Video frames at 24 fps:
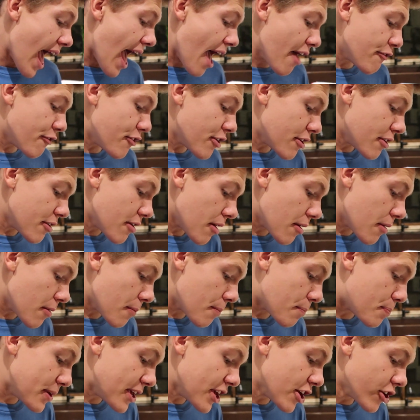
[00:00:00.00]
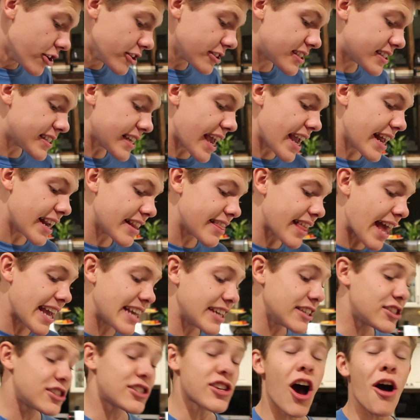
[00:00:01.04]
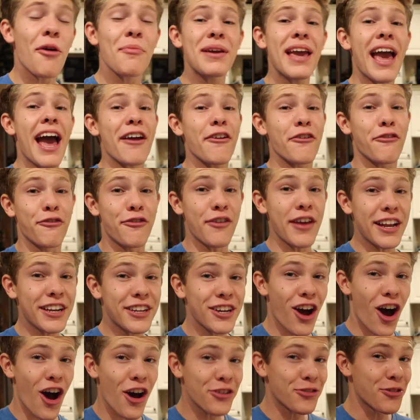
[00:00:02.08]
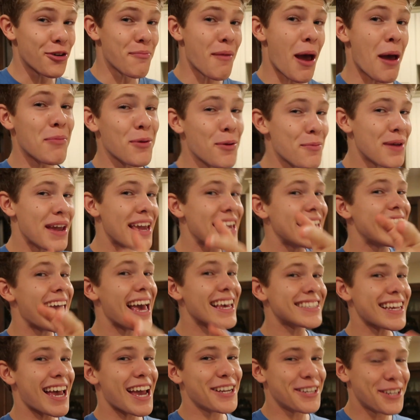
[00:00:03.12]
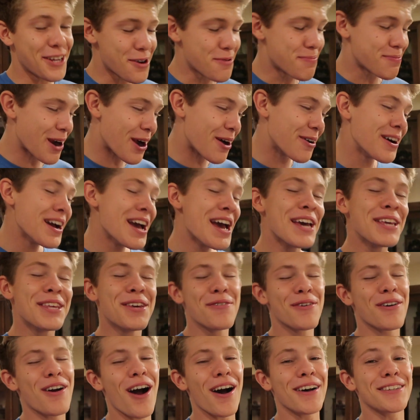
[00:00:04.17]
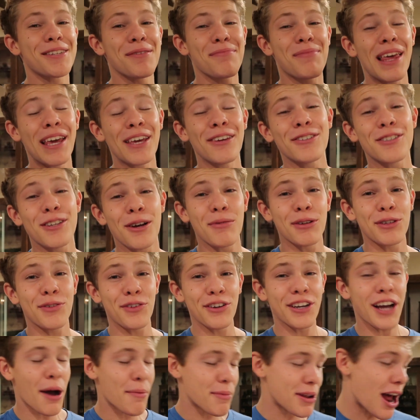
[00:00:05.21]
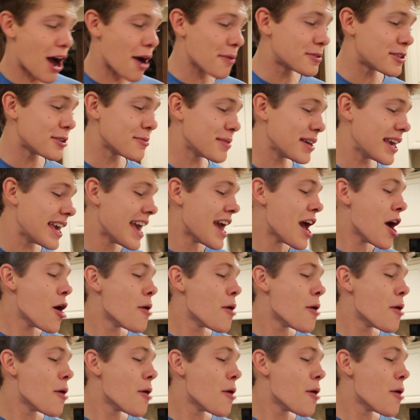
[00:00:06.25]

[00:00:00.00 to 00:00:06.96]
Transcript: Evan Beal saying that he saw me at VidCon. Remember me? Yes, I do, bro. You are awesome. Thank you so much for coming up to me.